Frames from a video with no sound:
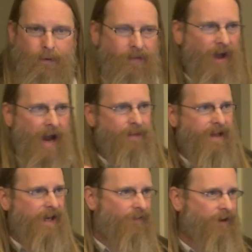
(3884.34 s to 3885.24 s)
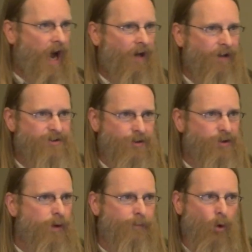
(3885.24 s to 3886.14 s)
By the time they get into college, they're
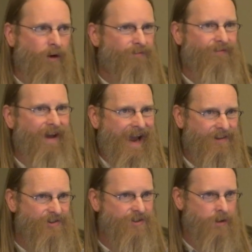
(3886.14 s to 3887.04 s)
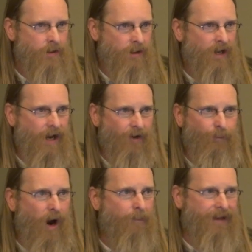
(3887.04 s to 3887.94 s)
doing more advanced kind of
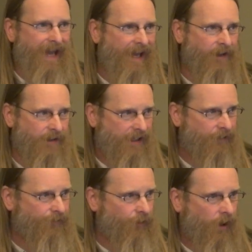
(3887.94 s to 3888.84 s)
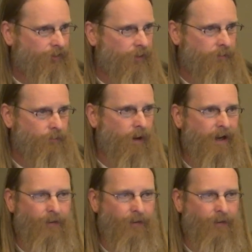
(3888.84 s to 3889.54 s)
propaganda deconstruction, right?